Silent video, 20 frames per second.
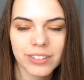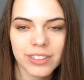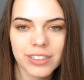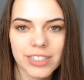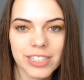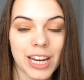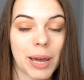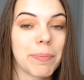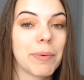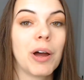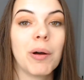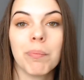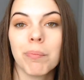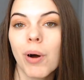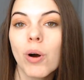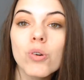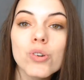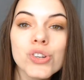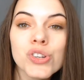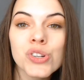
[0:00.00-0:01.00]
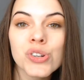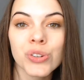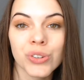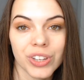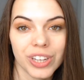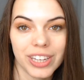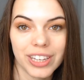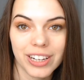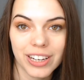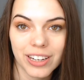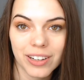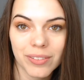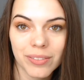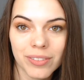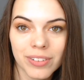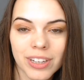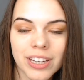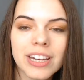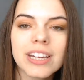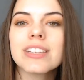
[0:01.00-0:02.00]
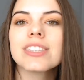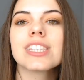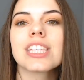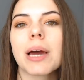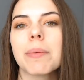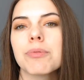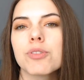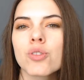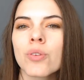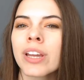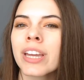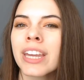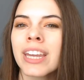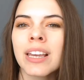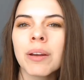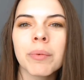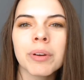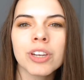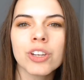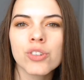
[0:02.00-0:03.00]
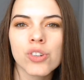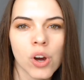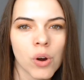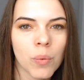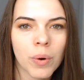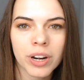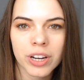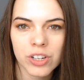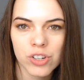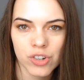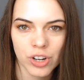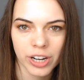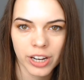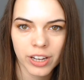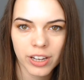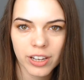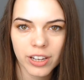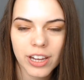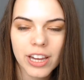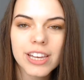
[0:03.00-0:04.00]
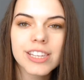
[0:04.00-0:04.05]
stop emotional eating, stop drinking when you don't want to drink,